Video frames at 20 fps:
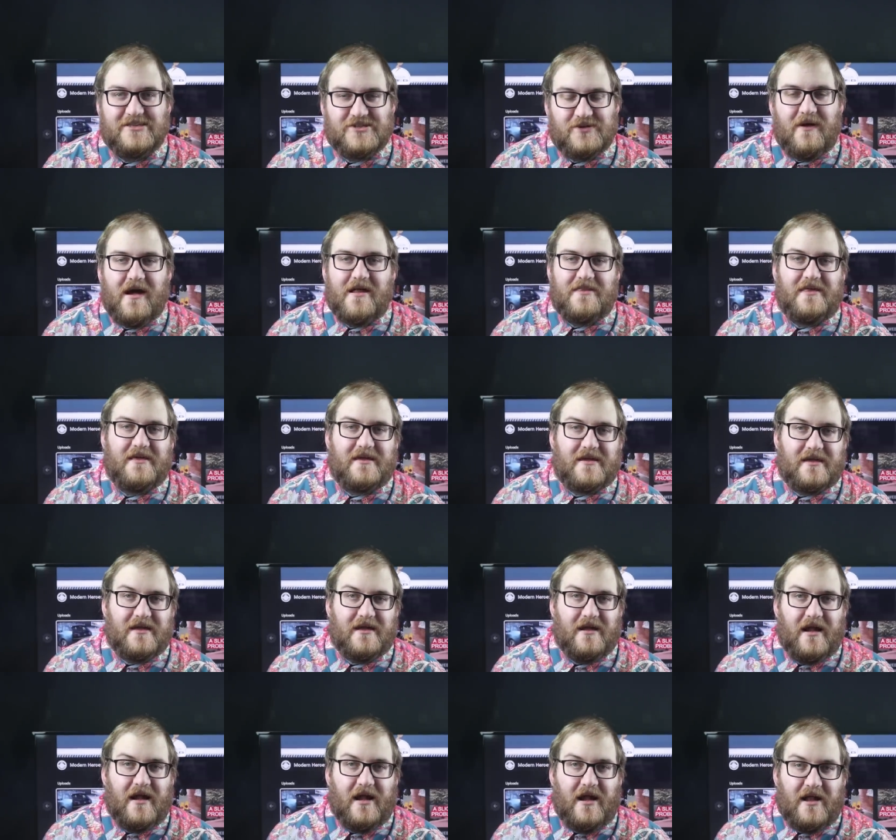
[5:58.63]
So I think
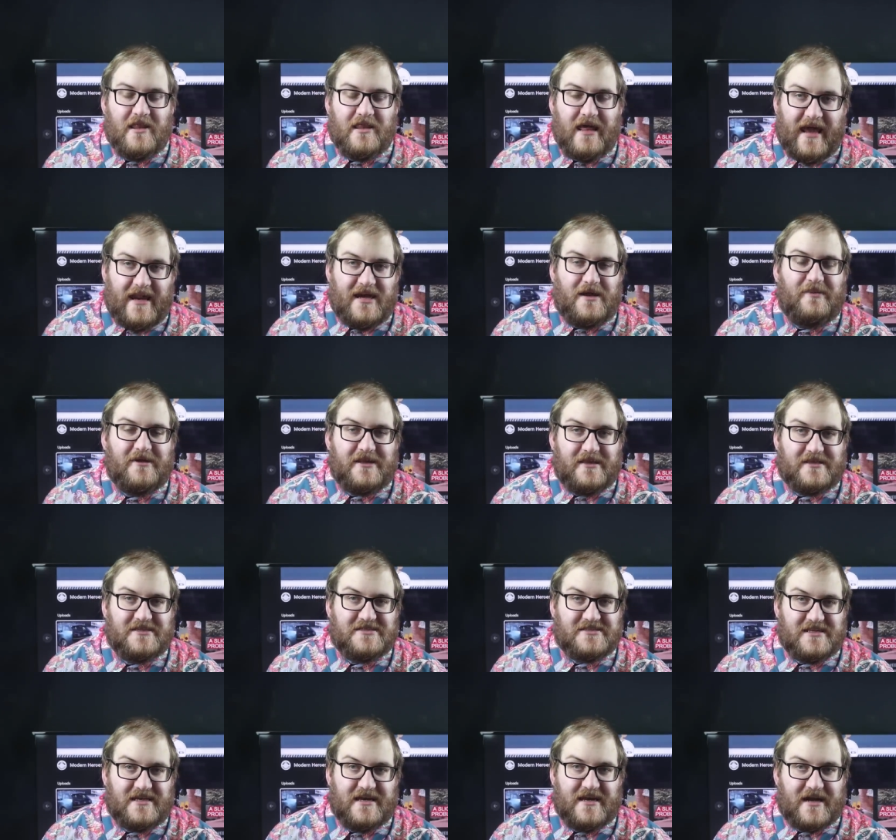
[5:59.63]
anybody that's
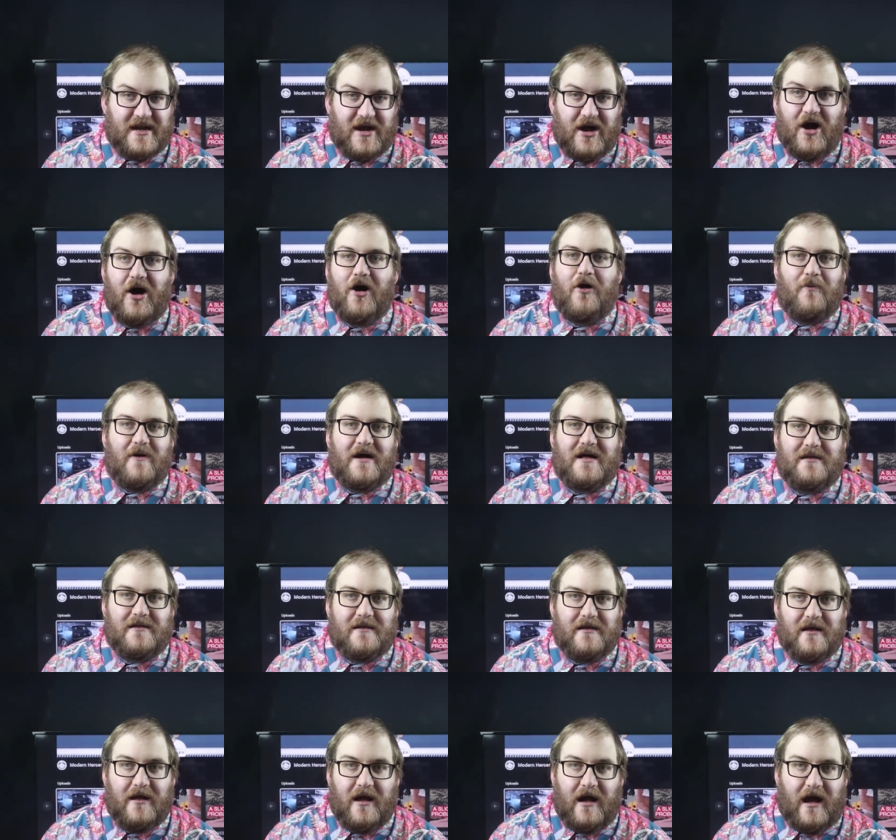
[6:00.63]
saying, oh,
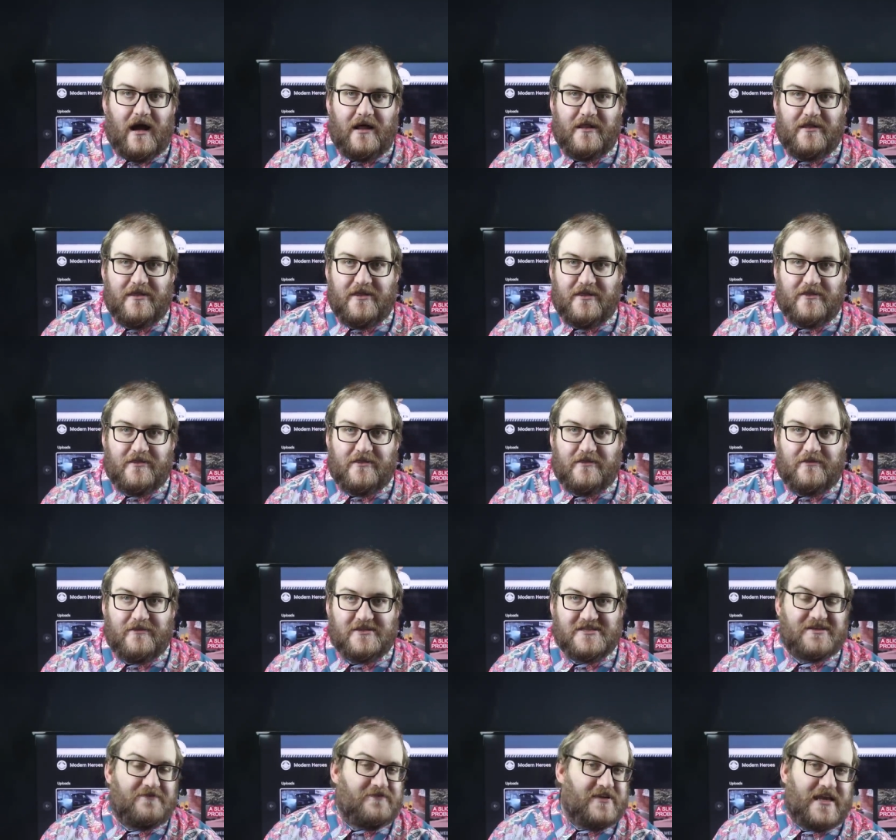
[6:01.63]
well, the
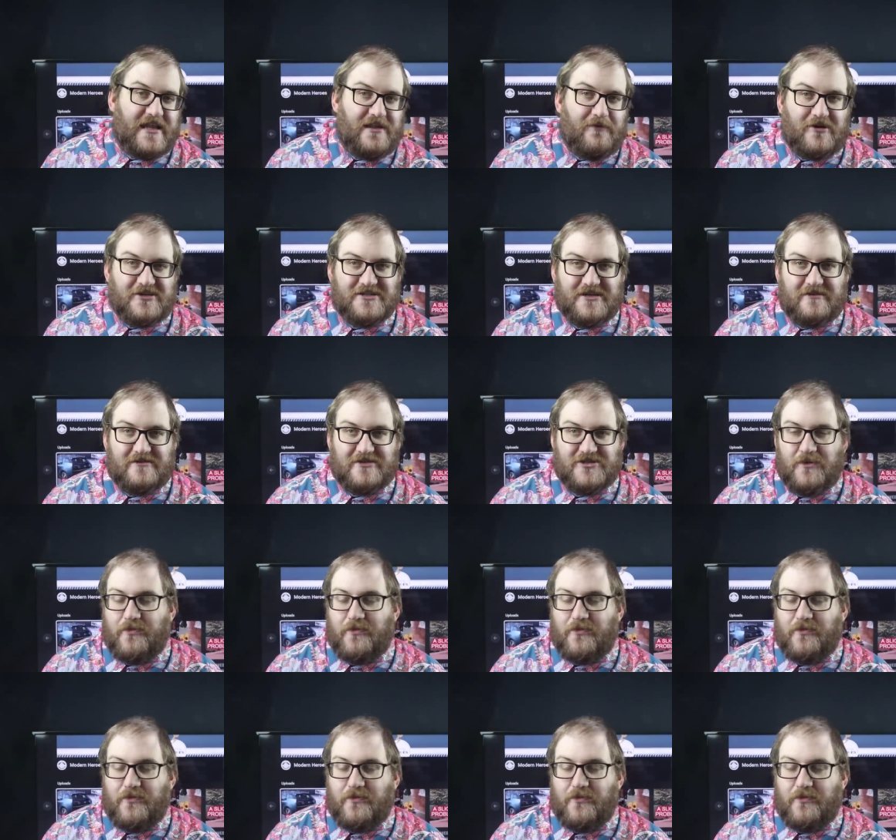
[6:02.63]
7 kilowatt chargers